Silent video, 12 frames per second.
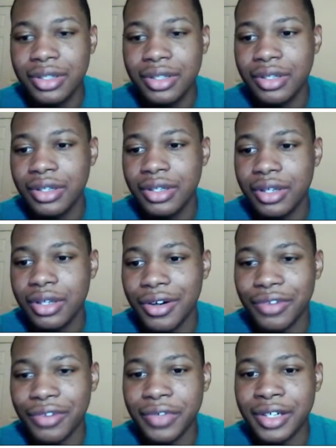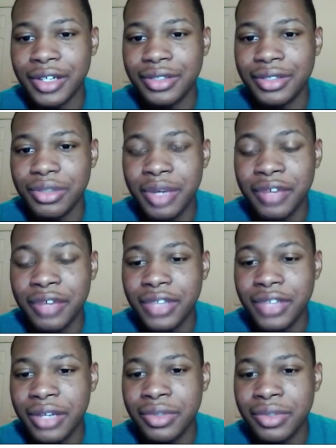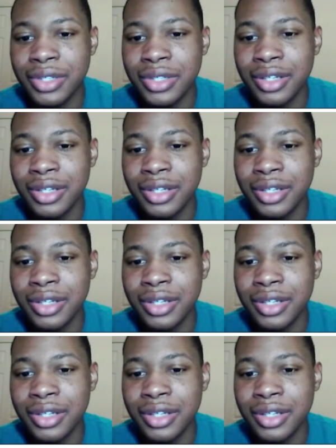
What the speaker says: or French or whatever language, and then put